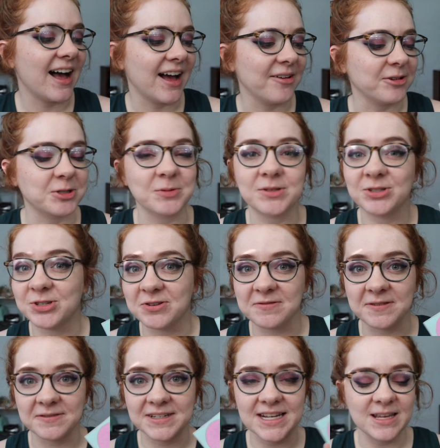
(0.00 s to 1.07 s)
which was June
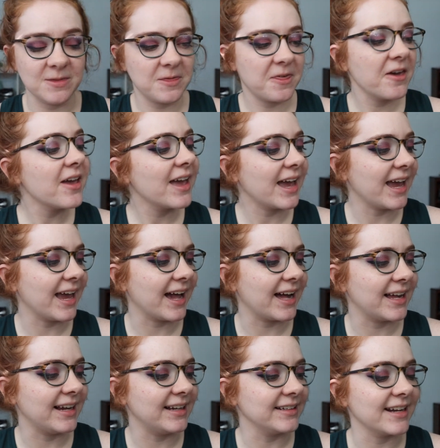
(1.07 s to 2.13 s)
15th,
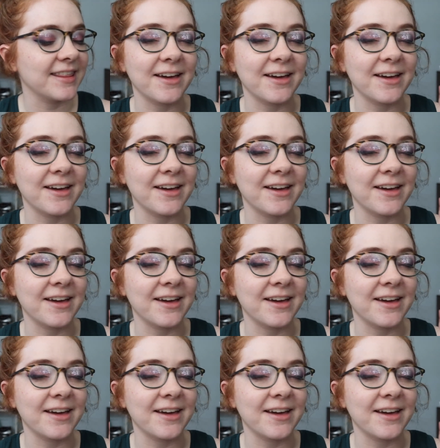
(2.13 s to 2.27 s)
and